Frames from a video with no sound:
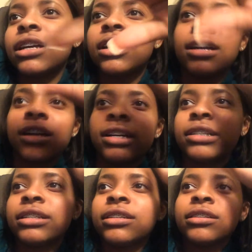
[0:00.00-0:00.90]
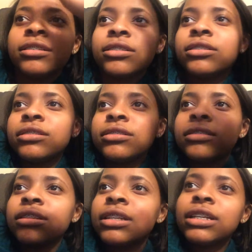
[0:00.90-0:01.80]
time.
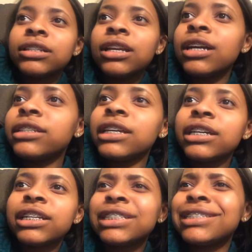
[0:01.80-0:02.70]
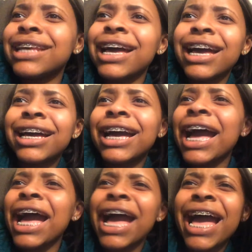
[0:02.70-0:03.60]
Under the
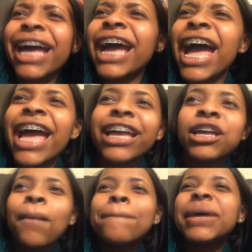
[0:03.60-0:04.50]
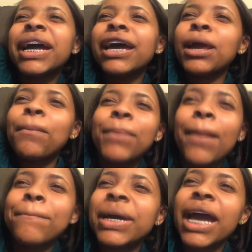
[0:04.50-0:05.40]
side, pa
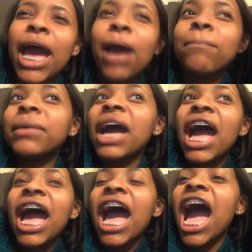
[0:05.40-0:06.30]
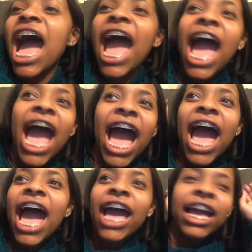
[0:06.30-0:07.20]
pa pa
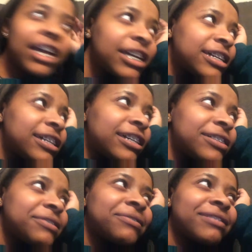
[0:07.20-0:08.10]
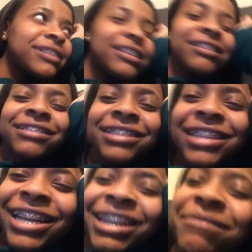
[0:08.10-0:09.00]
pa. Look at
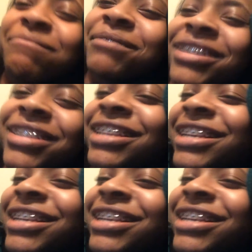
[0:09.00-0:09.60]
that, right